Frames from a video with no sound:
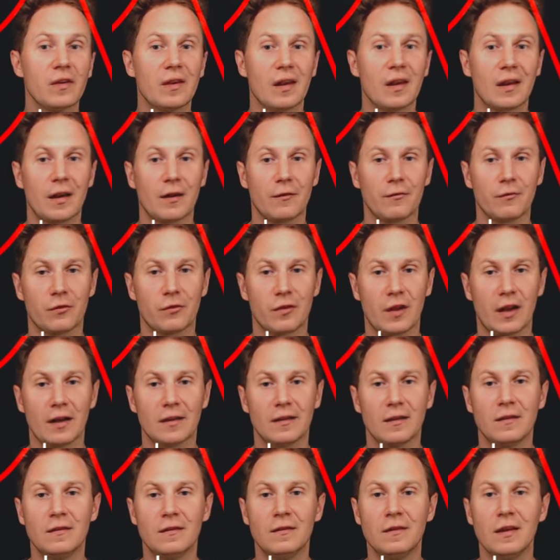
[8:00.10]
it and have
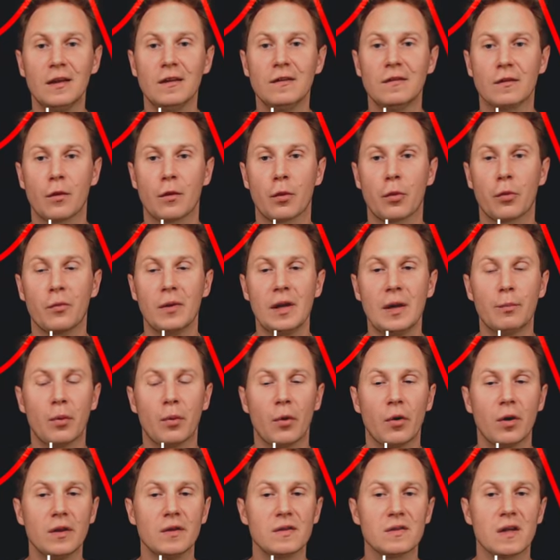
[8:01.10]
selected these 3
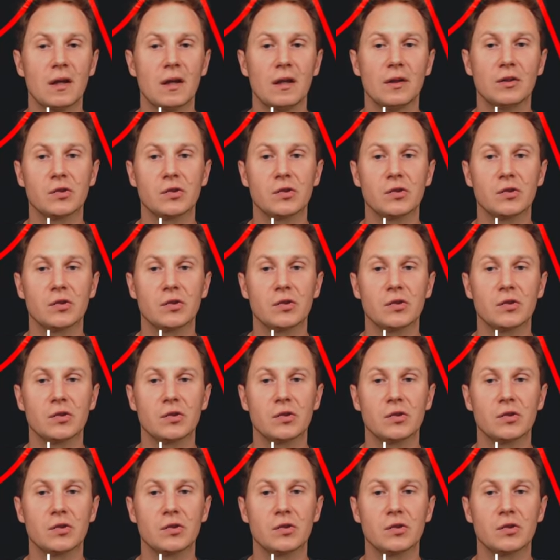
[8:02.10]
points.